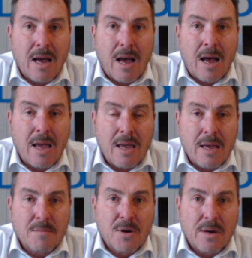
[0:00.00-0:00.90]
I
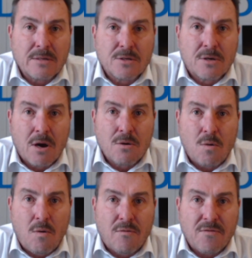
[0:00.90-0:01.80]
am going to go
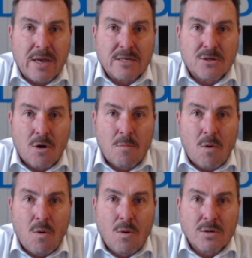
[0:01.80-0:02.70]
off Eskom
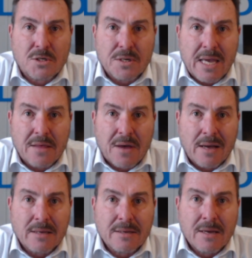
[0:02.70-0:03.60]

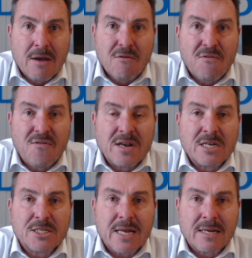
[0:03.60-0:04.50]
altogether,
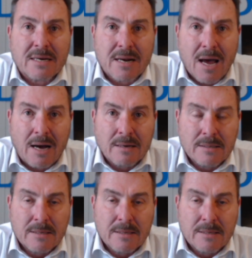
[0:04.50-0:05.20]
finished and klaar.